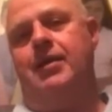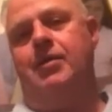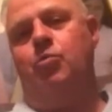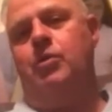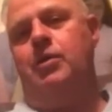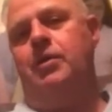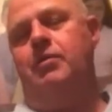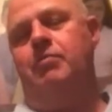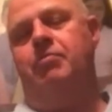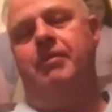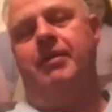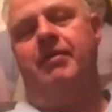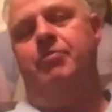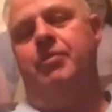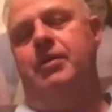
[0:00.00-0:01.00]
We
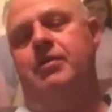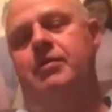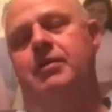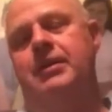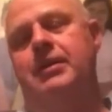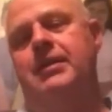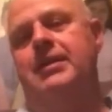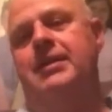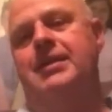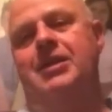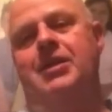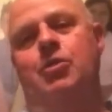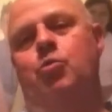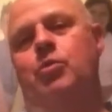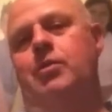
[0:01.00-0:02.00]
have been,
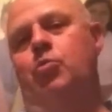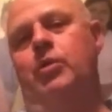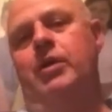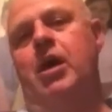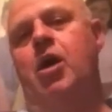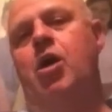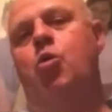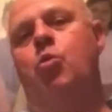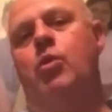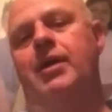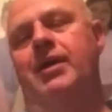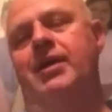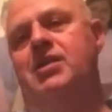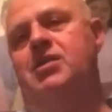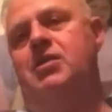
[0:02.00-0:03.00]
we
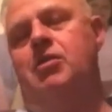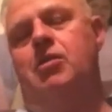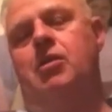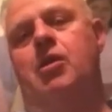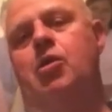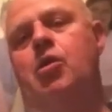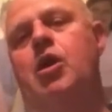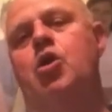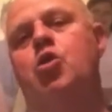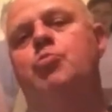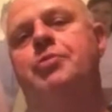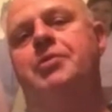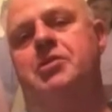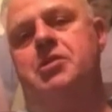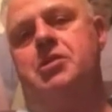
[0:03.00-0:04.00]
always are
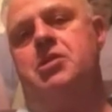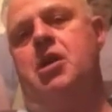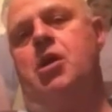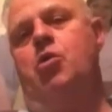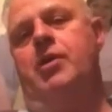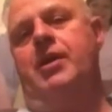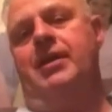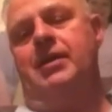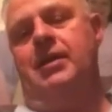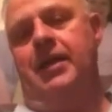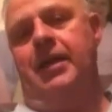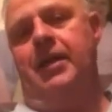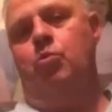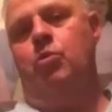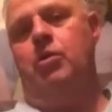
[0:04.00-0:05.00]
open to talking to
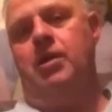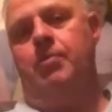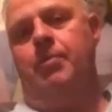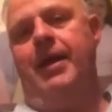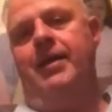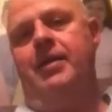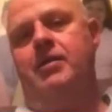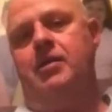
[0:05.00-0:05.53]
anyone about